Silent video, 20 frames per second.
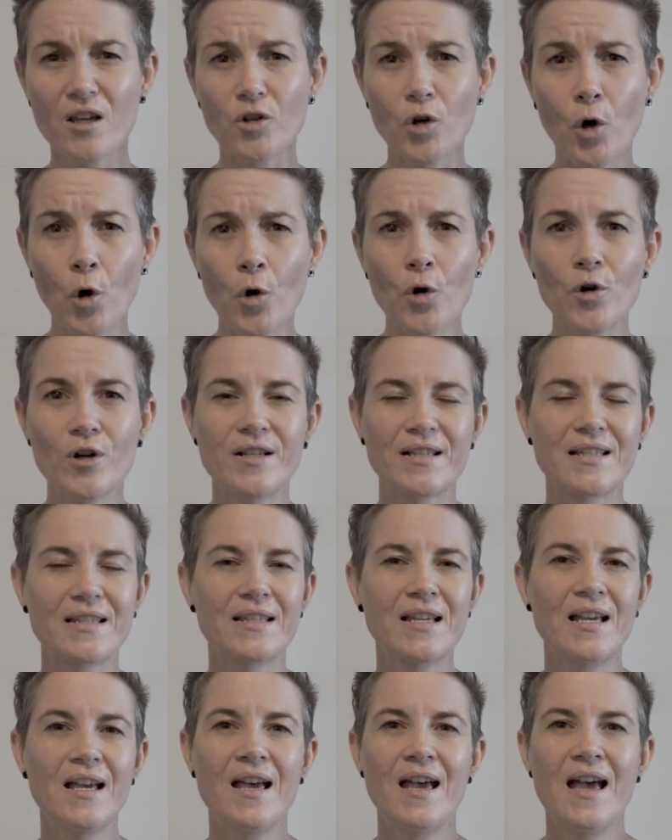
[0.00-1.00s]

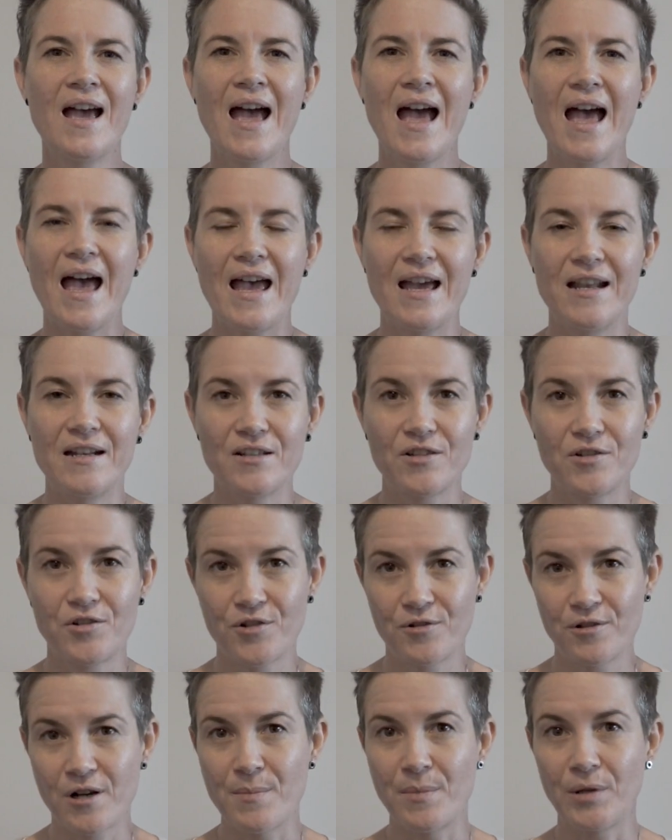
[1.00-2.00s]
Chorus and
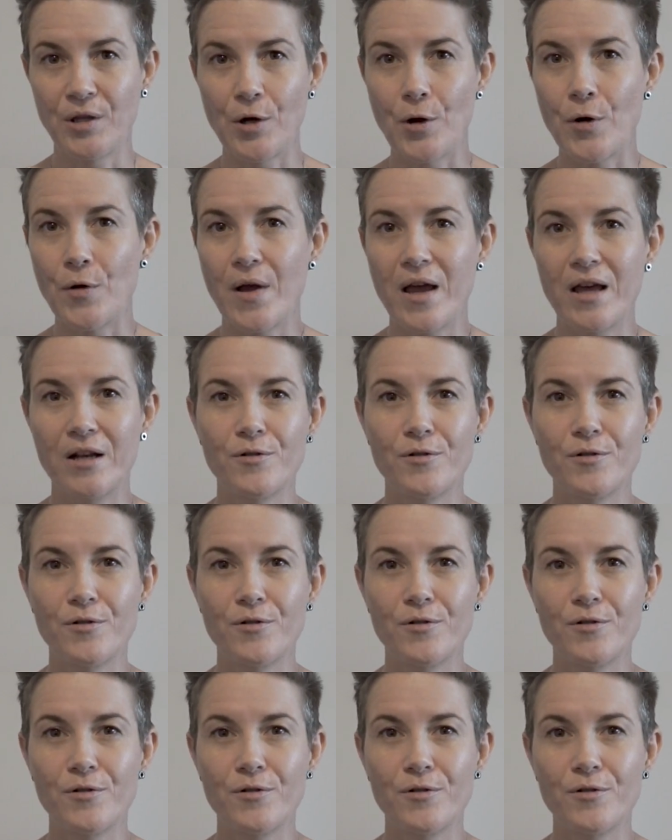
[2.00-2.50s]
tremolo